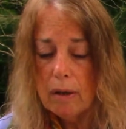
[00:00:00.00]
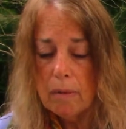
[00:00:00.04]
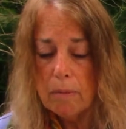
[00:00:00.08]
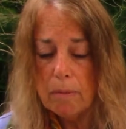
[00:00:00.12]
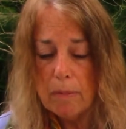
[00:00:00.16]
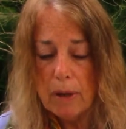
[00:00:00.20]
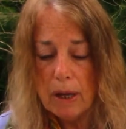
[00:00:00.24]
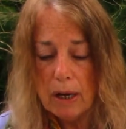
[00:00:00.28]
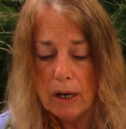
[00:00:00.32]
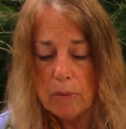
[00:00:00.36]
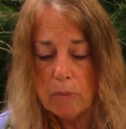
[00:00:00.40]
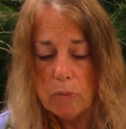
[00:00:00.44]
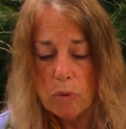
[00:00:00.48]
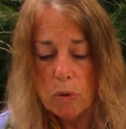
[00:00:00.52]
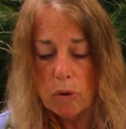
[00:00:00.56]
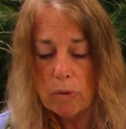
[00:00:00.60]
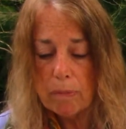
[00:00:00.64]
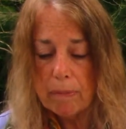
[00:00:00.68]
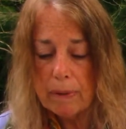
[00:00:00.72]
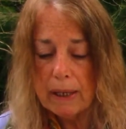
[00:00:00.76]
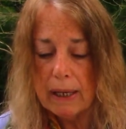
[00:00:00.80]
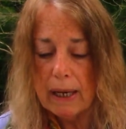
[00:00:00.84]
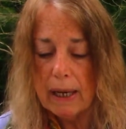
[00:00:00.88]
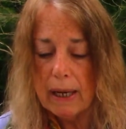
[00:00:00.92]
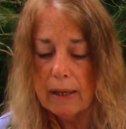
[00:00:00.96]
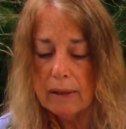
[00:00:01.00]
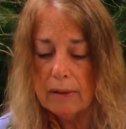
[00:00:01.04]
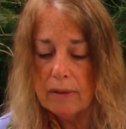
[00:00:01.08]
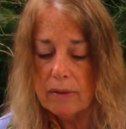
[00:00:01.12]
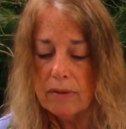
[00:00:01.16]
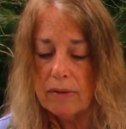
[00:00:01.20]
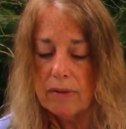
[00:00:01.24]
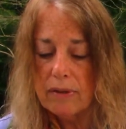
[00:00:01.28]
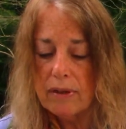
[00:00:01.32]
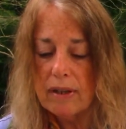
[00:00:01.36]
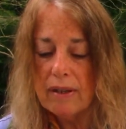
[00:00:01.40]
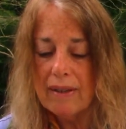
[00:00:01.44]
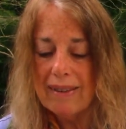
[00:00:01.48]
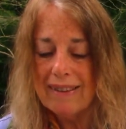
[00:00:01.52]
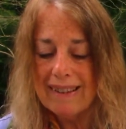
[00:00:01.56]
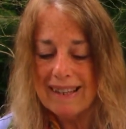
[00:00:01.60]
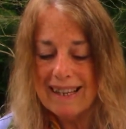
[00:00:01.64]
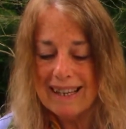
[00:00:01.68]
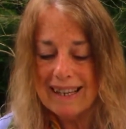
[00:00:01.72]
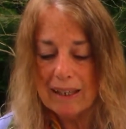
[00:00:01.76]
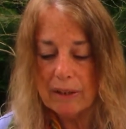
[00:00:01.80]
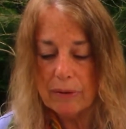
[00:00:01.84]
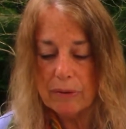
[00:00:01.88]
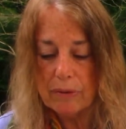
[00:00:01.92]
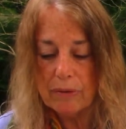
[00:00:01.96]
Many more began to see
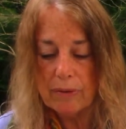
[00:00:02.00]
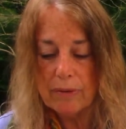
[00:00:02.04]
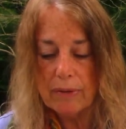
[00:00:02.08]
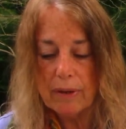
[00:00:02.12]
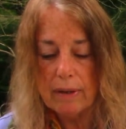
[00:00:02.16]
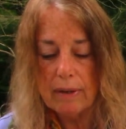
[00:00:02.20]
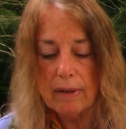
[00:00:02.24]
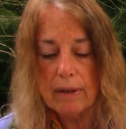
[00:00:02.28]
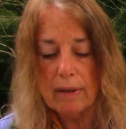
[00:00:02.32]
things that